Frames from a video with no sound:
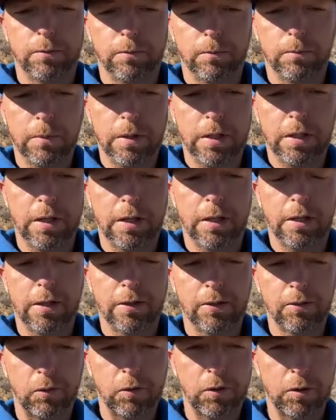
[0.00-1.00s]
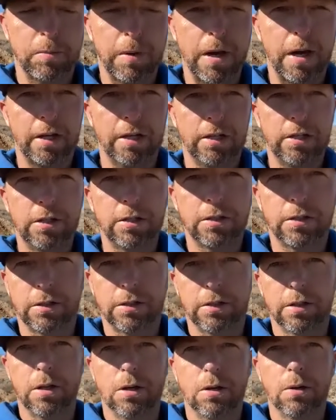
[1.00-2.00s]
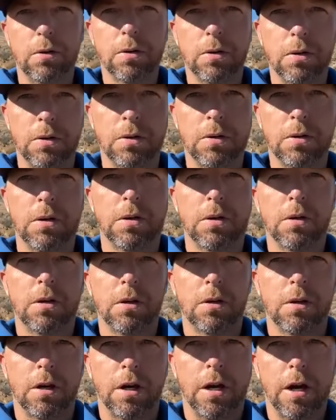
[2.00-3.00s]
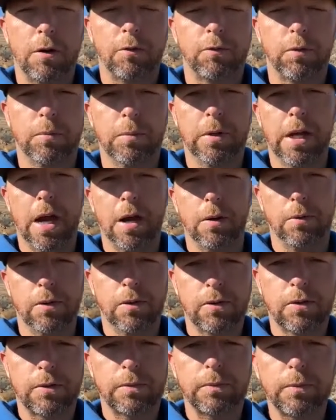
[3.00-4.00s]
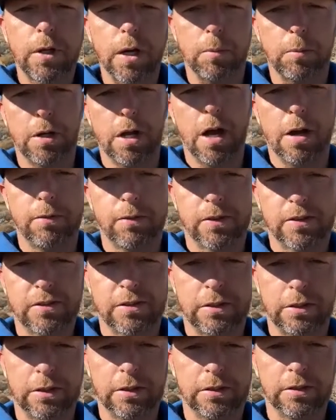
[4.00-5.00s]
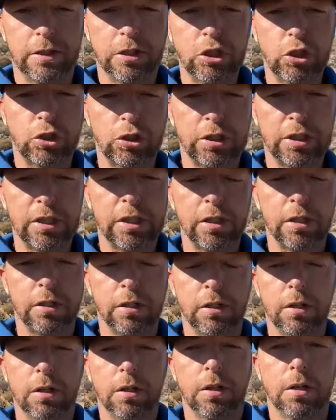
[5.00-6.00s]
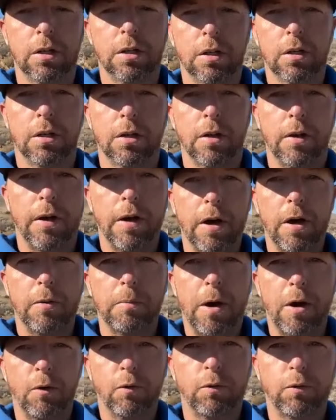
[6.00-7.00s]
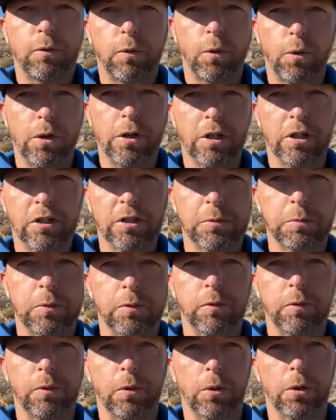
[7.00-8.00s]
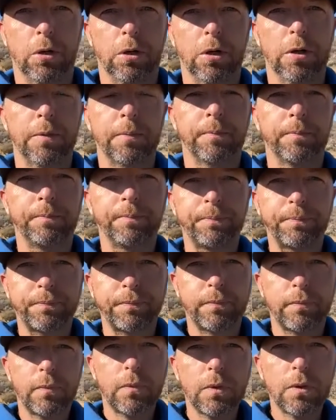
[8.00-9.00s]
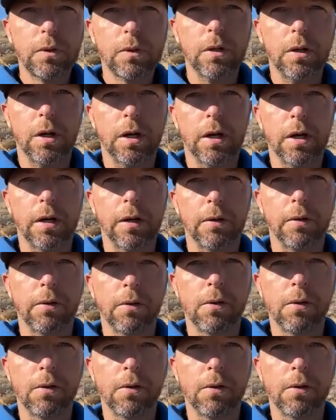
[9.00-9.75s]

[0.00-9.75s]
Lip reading: me. This was about a year ago. For me, I was coming off a serious injury about 4 years before uh,